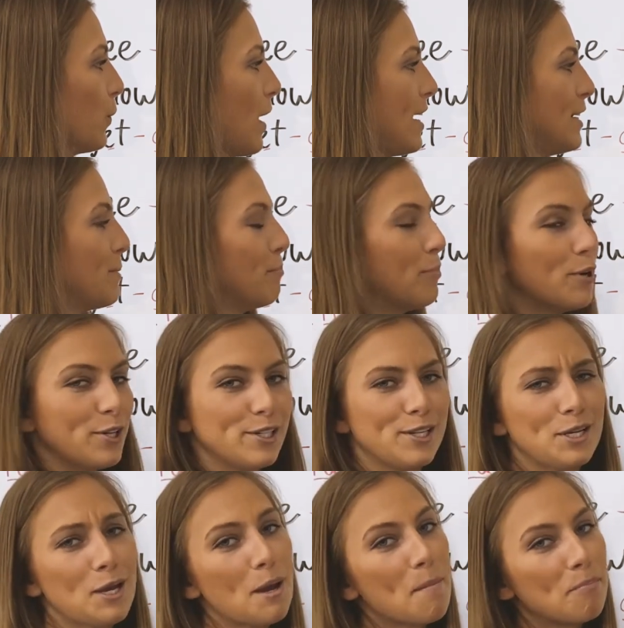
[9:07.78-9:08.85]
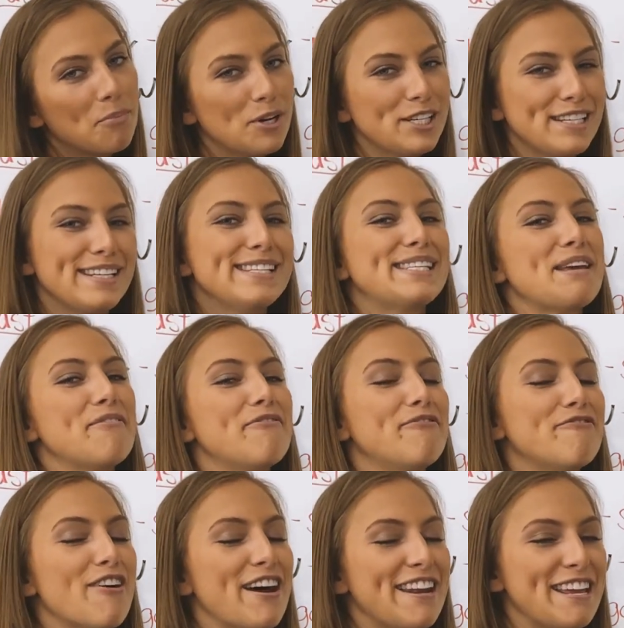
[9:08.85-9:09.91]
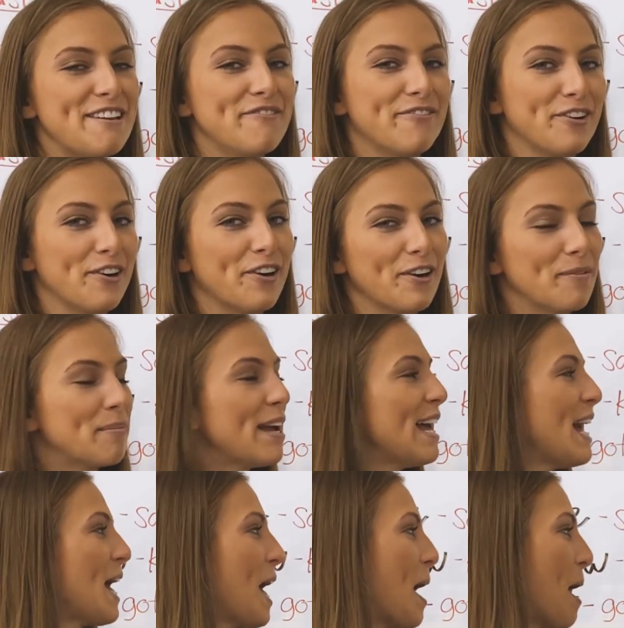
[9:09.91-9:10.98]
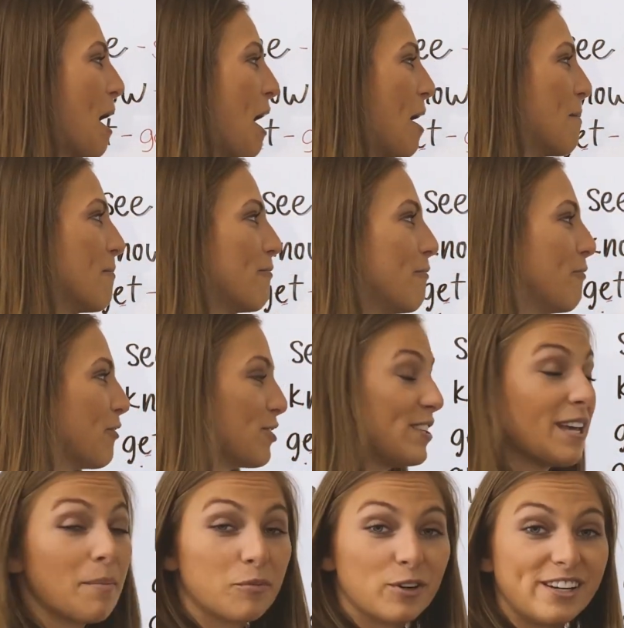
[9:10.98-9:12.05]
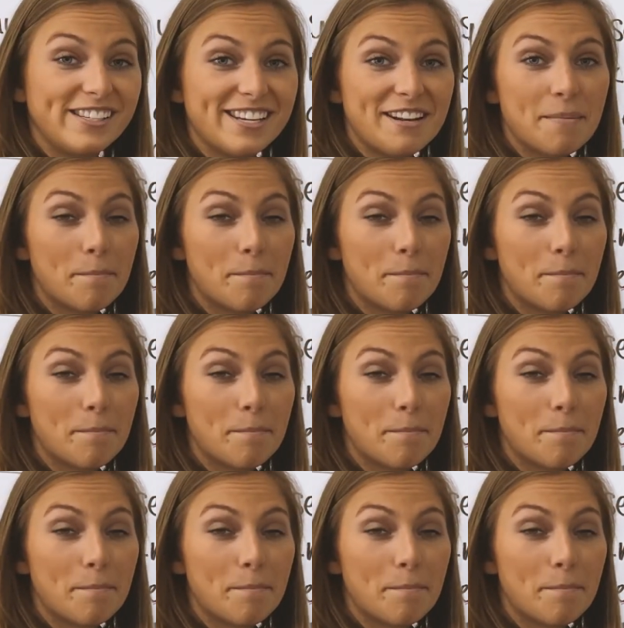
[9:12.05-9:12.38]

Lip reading: right, put. Put is a funny verb. For some reason,